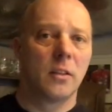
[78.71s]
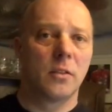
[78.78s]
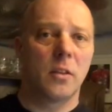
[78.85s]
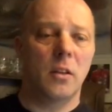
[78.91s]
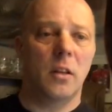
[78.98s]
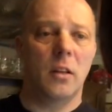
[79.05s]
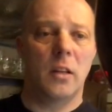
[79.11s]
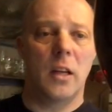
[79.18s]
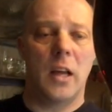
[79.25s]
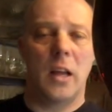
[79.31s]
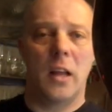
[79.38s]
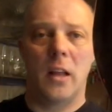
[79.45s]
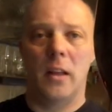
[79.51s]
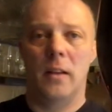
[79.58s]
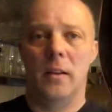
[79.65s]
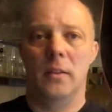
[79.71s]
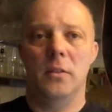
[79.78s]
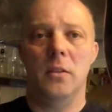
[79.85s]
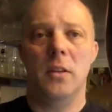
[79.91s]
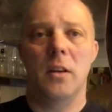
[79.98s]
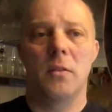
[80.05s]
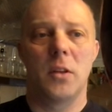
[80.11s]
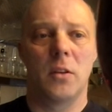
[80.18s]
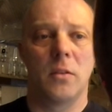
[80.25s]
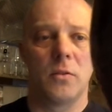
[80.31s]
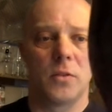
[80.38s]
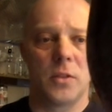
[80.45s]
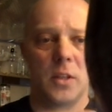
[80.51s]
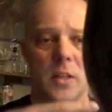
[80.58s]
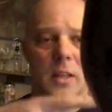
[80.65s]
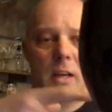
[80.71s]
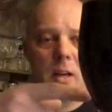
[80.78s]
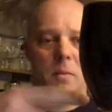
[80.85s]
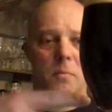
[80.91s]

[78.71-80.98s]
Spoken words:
I don't know how you can see that,